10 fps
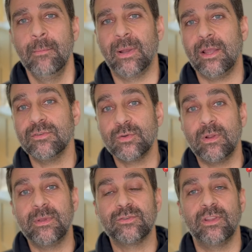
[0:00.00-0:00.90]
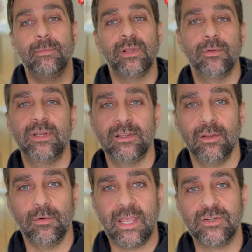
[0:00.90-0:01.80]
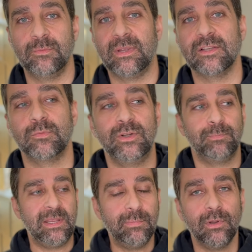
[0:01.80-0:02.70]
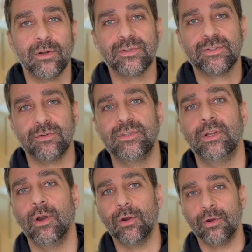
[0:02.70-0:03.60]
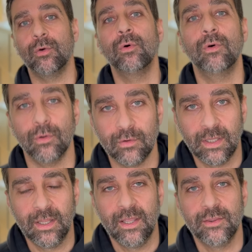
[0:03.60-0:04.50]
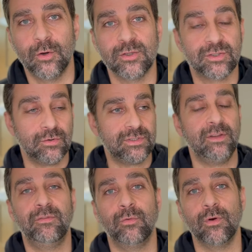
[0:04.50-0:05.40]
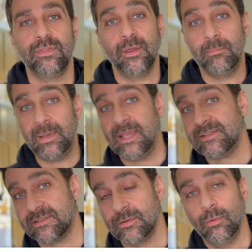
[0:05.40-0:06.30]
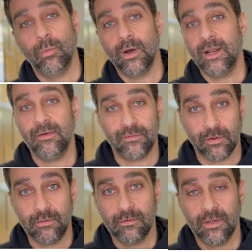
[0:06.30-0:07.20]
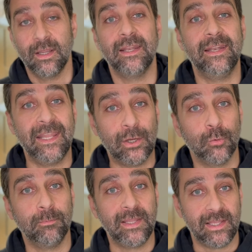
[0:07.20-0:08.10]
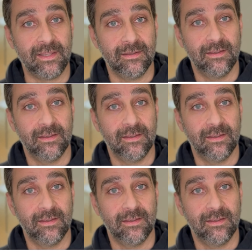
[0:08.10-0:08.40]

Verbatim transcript: But I also wanna make sure that I'm including the location, because when people are searching on Google, they're searching for the best whatever near me.